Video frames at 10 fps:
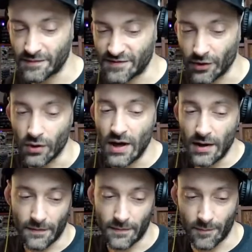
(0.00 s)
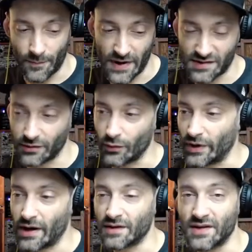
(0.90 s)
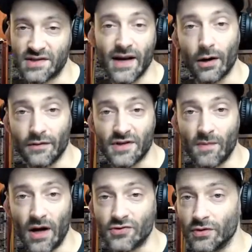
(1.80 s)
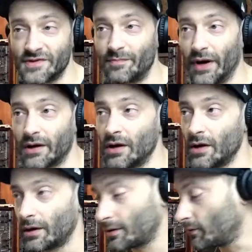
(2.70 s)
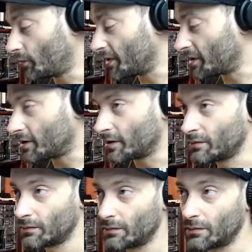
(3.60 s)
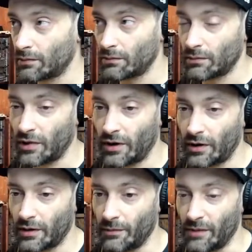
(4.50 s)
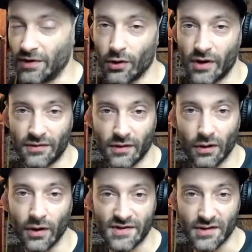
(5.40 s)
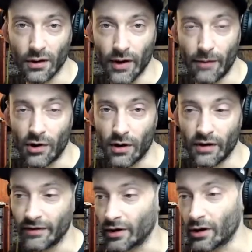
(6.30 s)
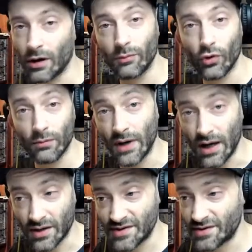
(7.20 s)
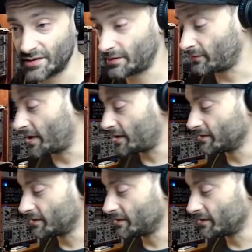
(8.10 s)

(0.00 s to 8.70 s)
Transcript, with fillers: so basically we get a discount on these modules, but we uh, maybe don't get the glitz and glamour of a cardboard box, right?